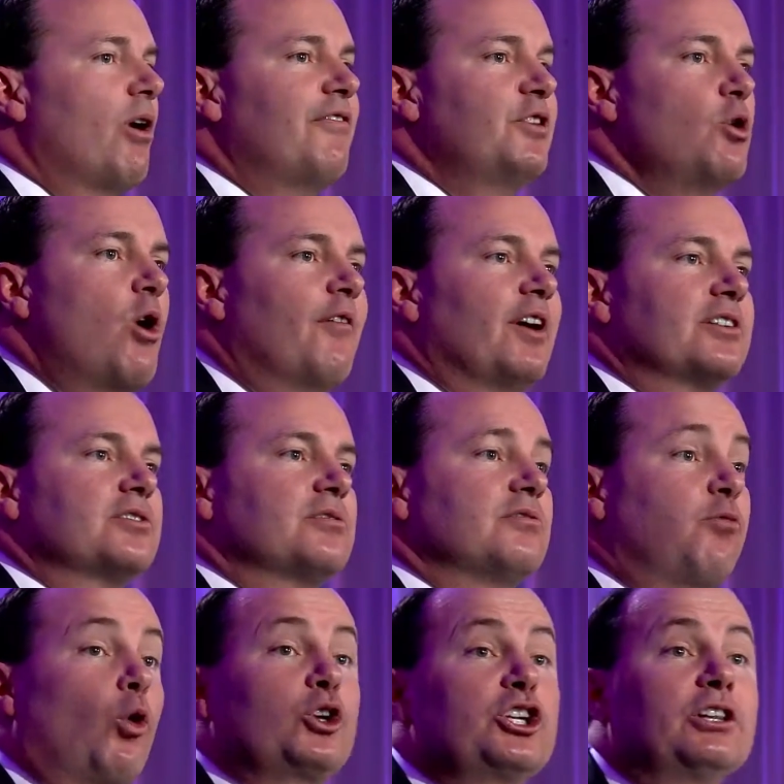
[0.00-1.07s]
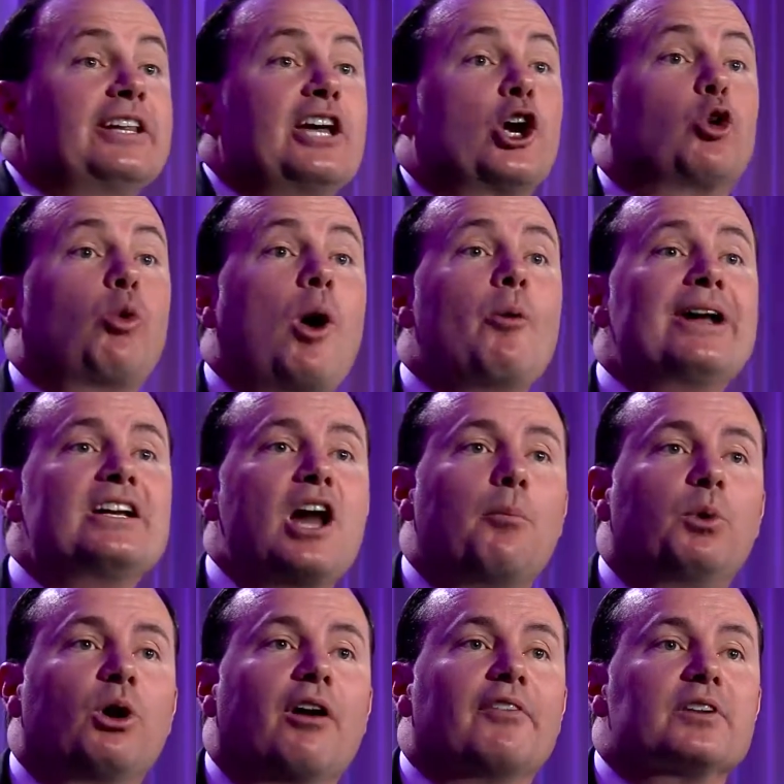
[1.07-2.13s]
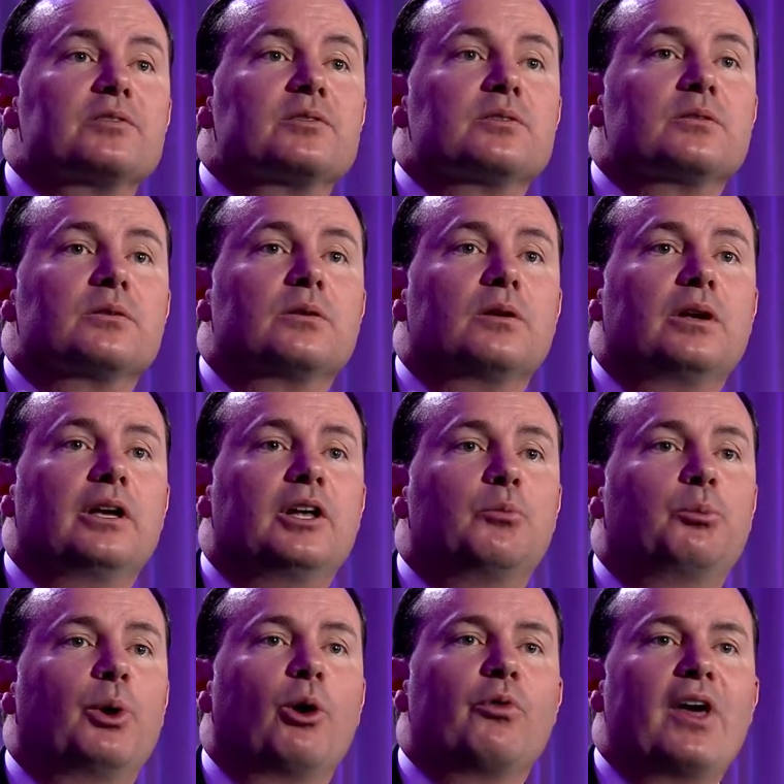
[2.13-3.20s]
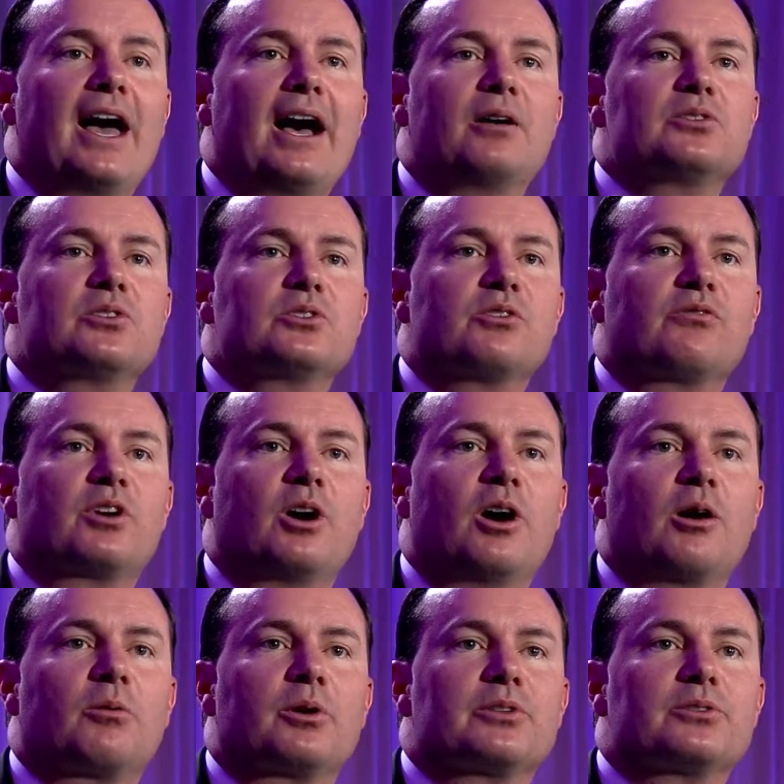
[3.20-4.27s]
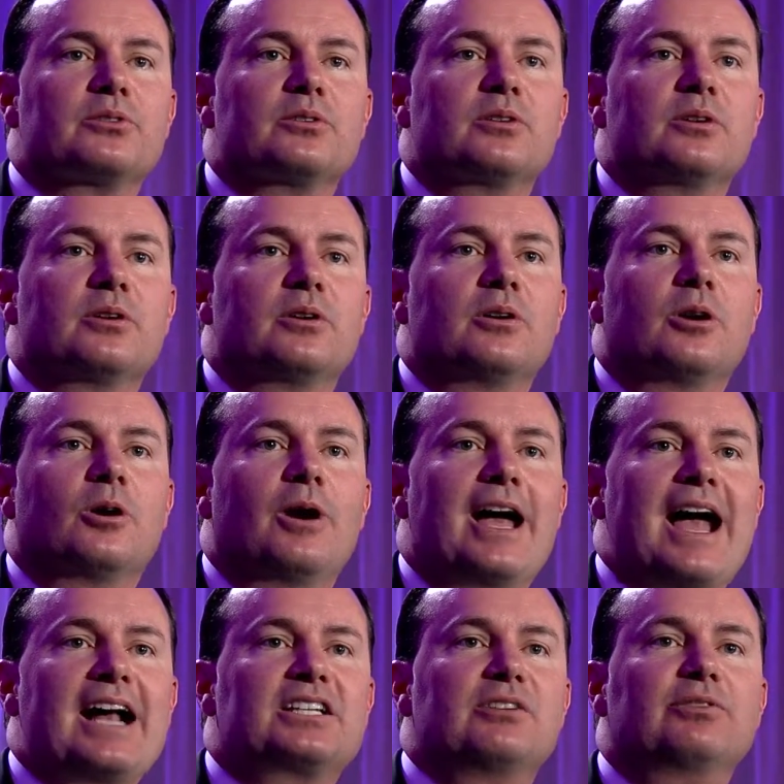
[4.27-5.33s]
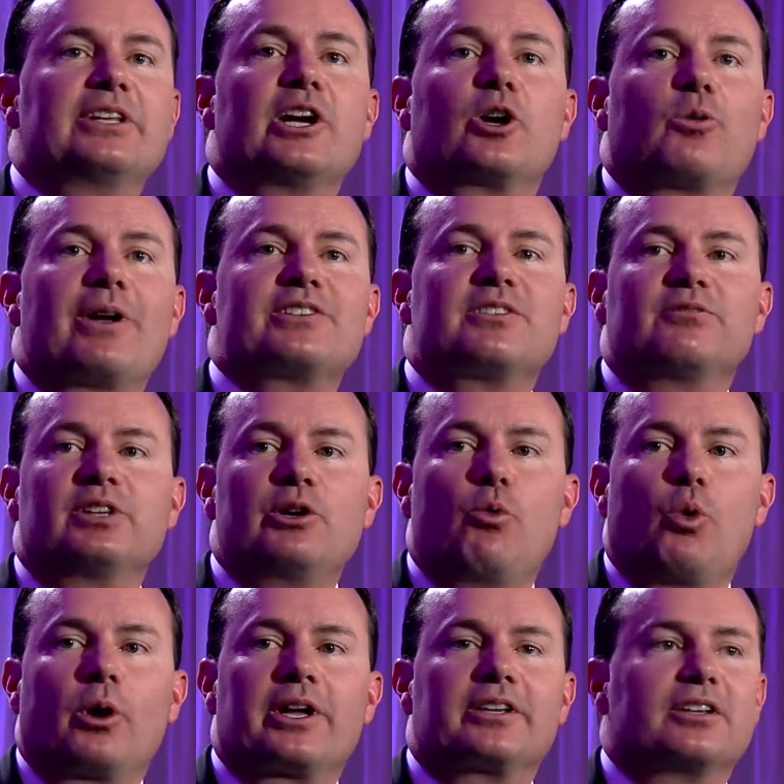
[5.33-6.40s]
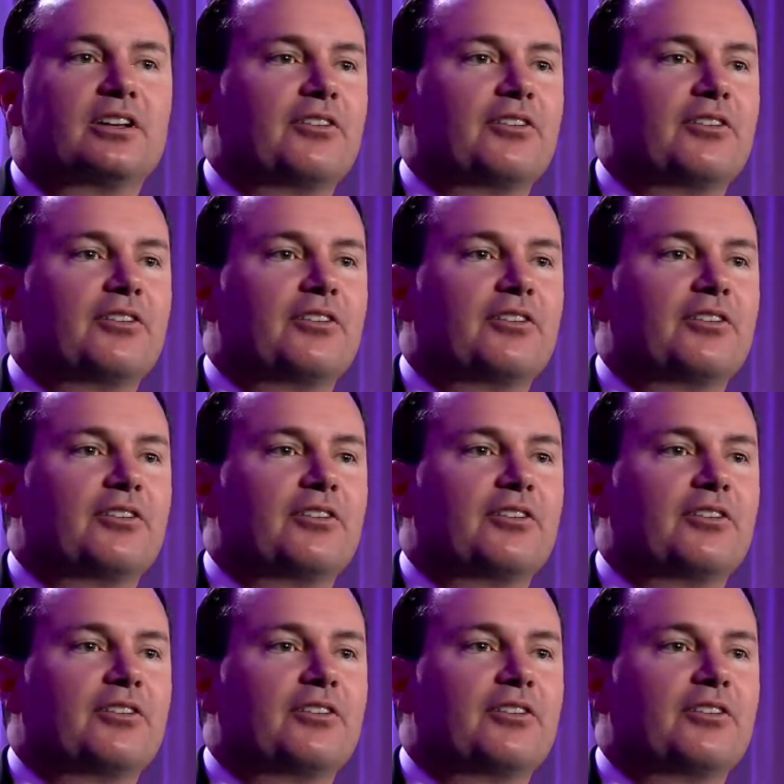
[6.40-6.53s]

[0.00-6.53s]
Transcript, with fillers: a few of us, fortunately a growing number of us, in both houses of Congress are actively aggressively working to